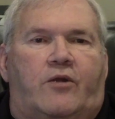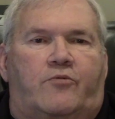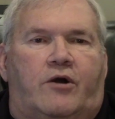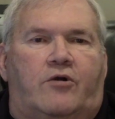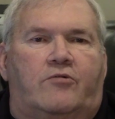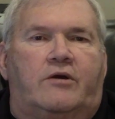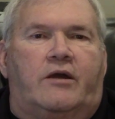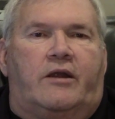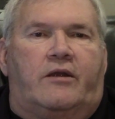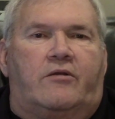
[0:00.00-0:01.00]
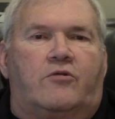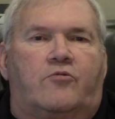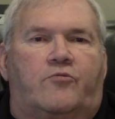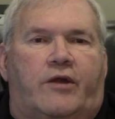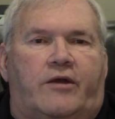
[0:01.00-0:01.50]
road, air,
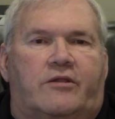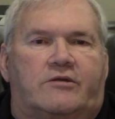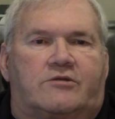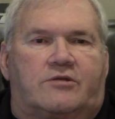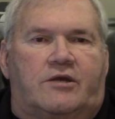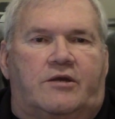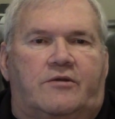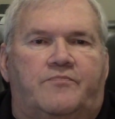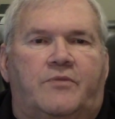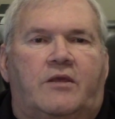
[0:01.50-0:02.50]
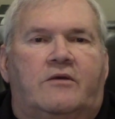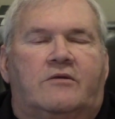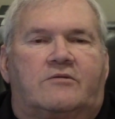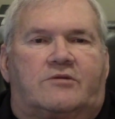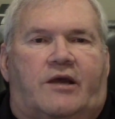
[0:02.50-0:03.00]
rail, and sea.
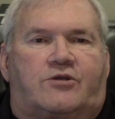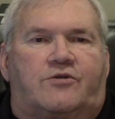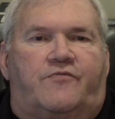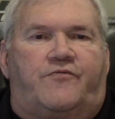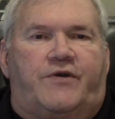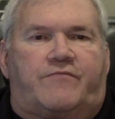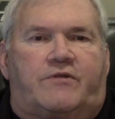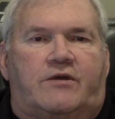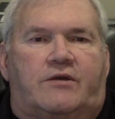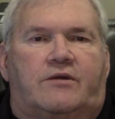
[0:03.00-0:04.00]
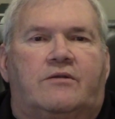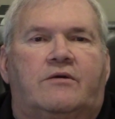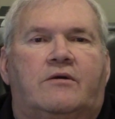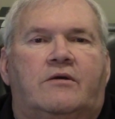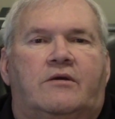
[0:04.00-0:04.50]
Section 15
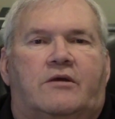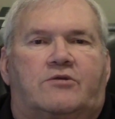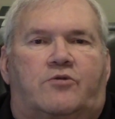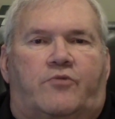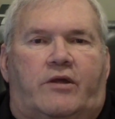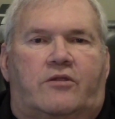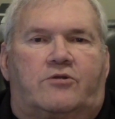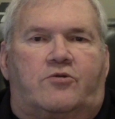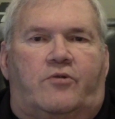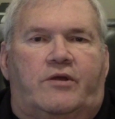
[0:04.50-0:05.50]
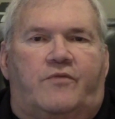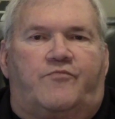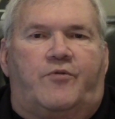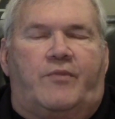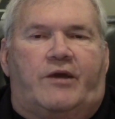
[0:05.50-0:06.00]
is the regulatory
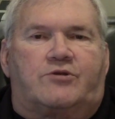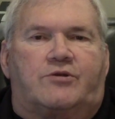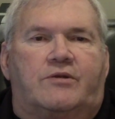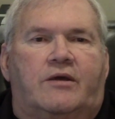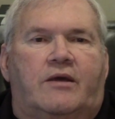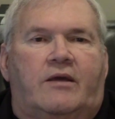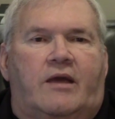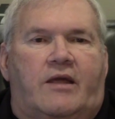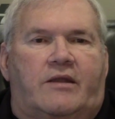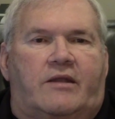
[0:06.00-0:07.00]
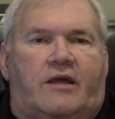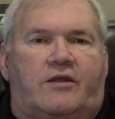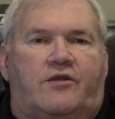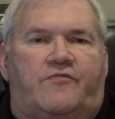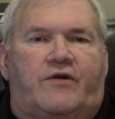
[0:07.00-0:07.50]
information, and that
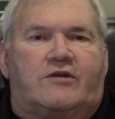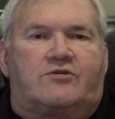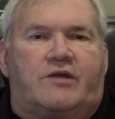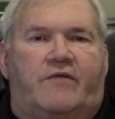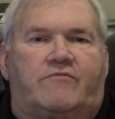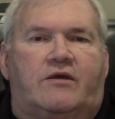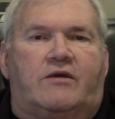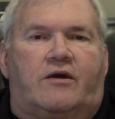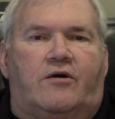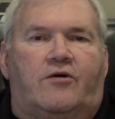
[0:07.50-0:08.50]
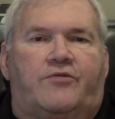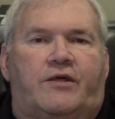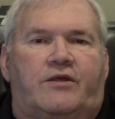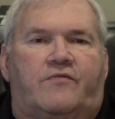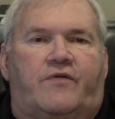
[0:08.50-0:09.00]
identifies safety, health,
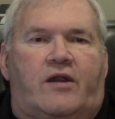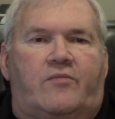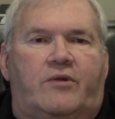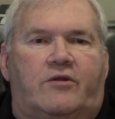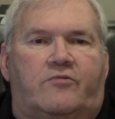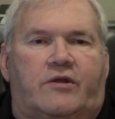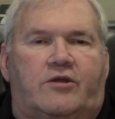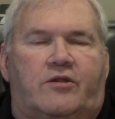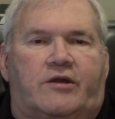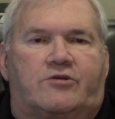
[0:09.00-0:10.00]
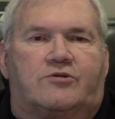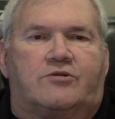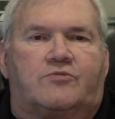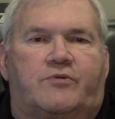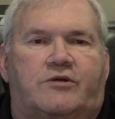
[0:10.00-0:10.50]
and environmental
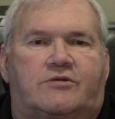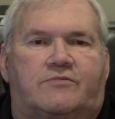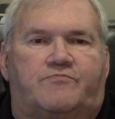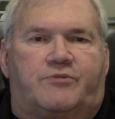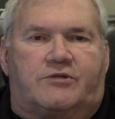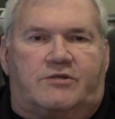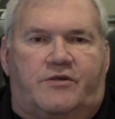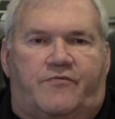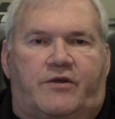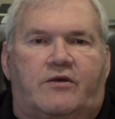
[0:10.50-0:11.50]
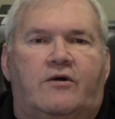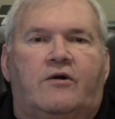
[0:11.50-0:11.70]
regulations specific